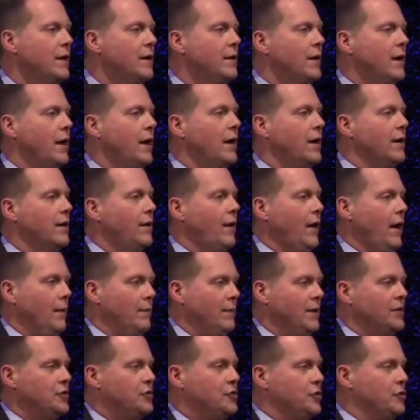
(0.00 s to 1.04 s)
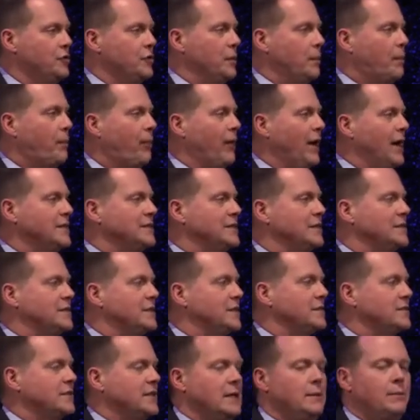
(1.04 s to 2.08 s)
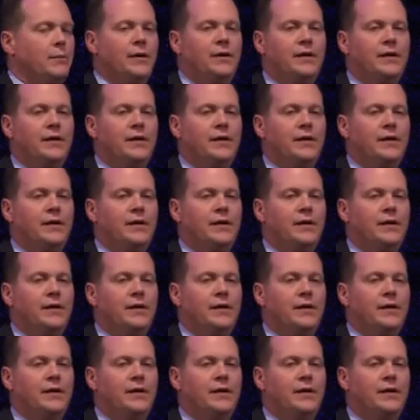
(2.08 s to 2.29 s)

come into the presence of someone